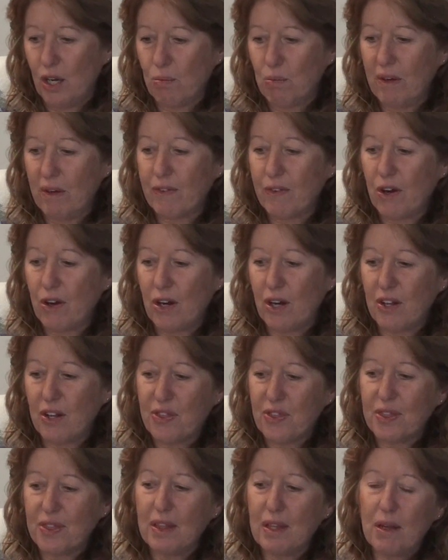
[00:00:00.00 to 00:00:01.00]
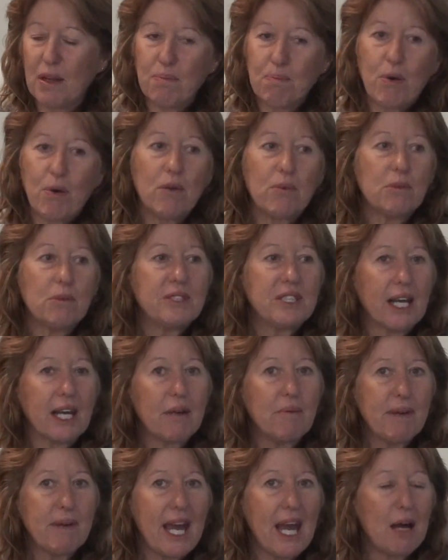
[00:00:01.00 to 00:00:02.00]
we've got problems that
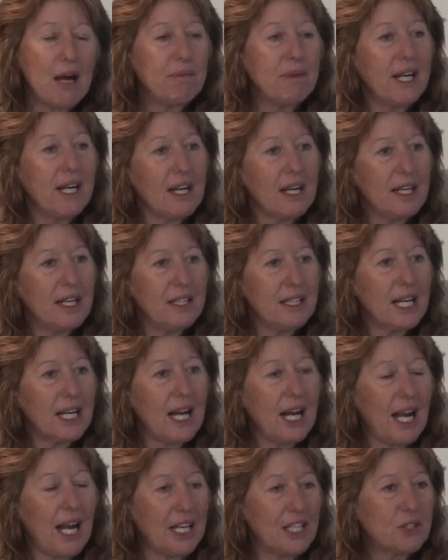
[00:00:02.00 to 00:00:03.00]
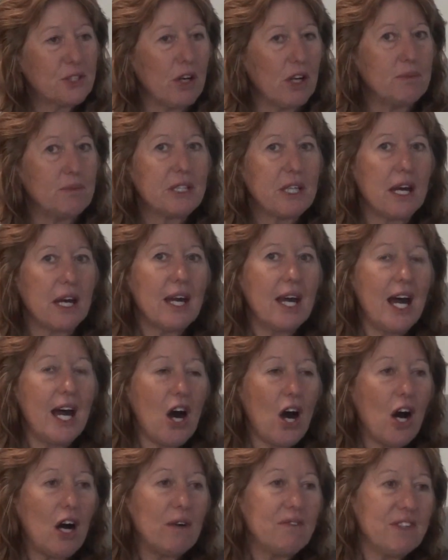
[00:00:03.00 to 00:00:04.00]
can be happening in the classroom. So
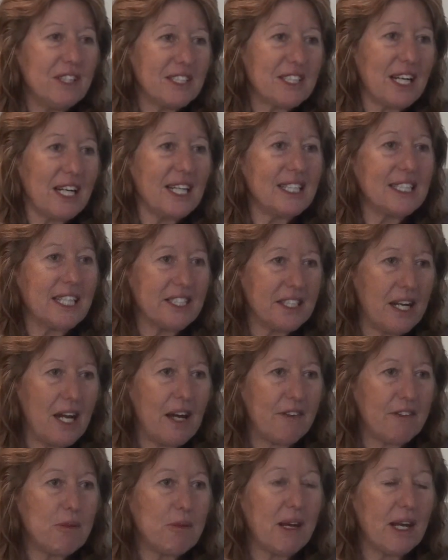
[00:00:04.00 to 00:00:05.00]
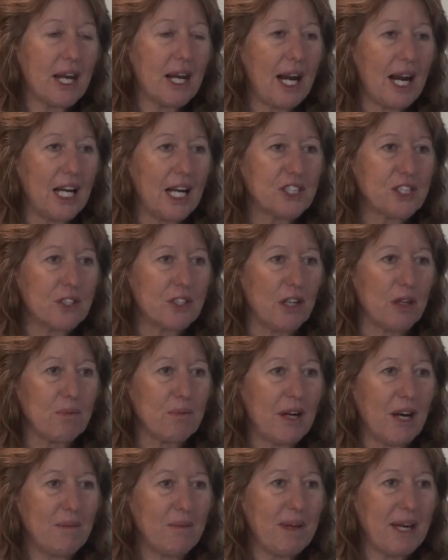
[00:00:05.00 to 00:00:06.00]
obviously it doesn't have to be a classroom.
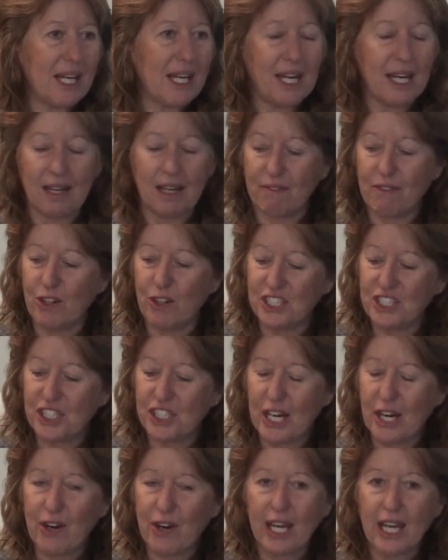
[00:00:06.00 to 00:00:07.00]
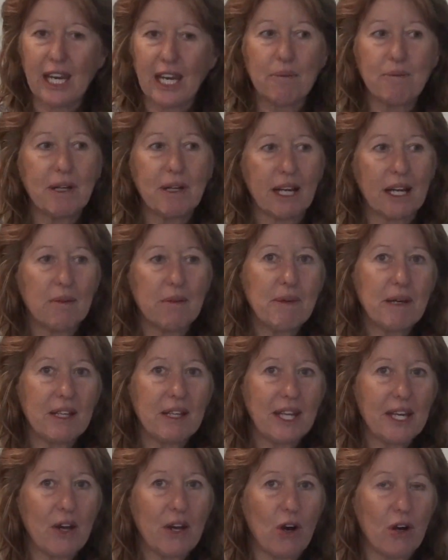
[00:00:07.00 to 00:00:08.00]
I'm making it very generic here, but it can be
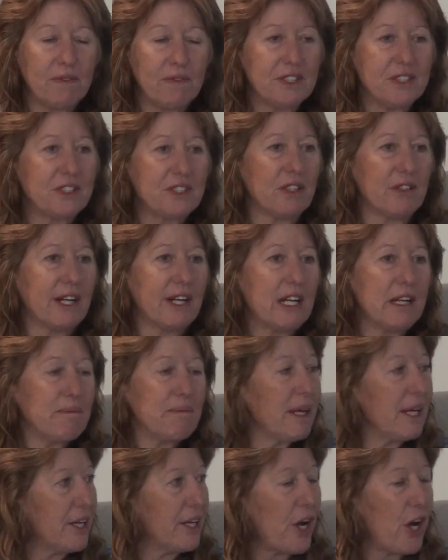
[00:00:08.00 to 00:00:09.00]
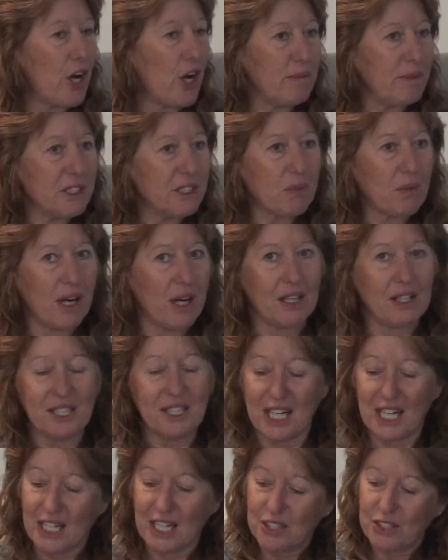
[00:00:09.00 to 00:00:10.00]
the office or it can be at home as well.
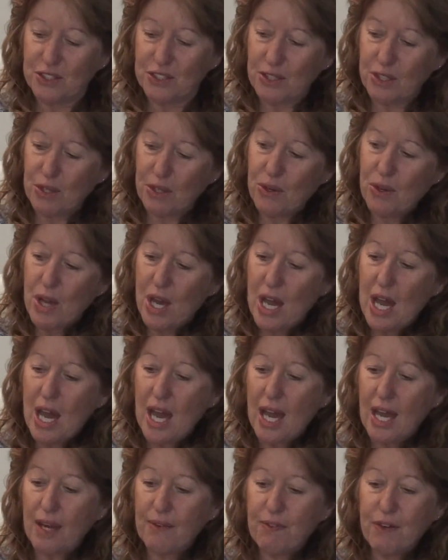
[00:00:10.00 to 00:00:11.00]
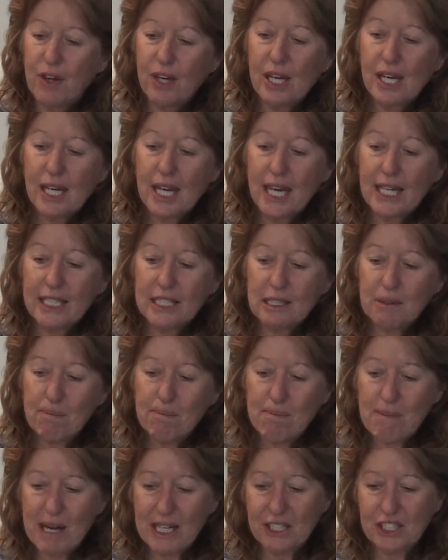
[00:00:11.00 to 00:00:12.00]
So if you can get as
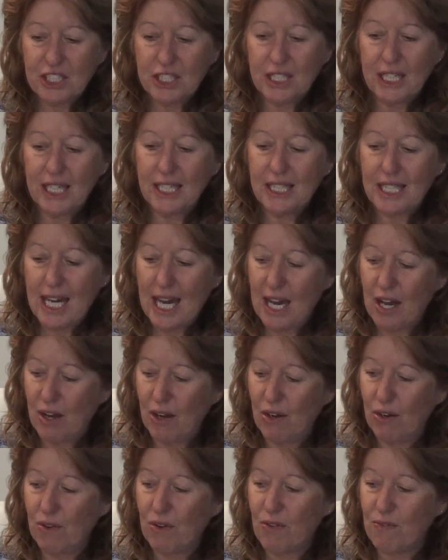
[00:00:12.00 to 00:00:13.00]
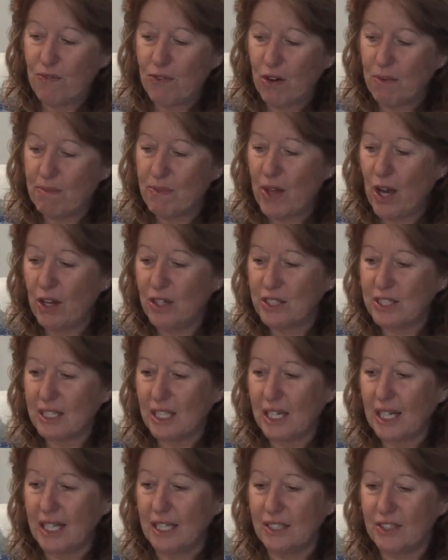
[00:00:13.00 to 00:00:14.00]
much detail from
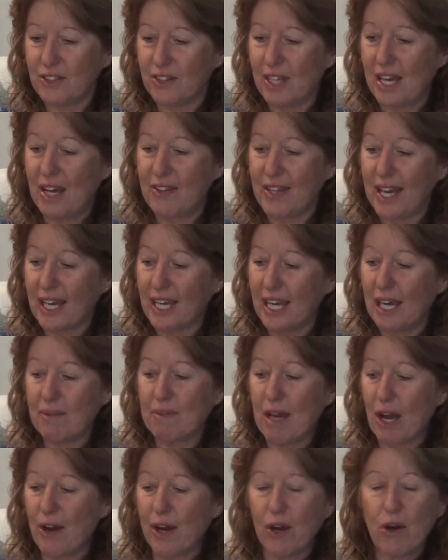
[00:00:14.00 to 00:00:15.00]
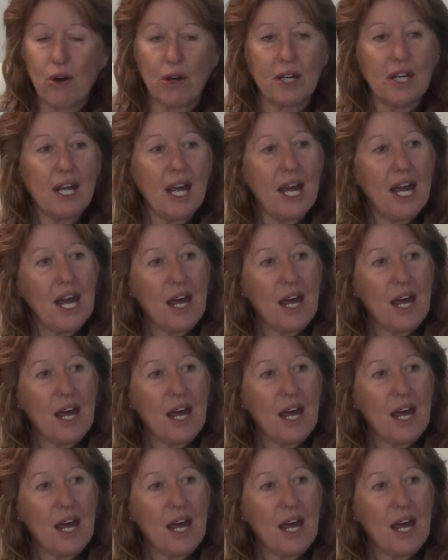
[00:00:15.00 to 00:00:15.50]
those lists, and they keep going on,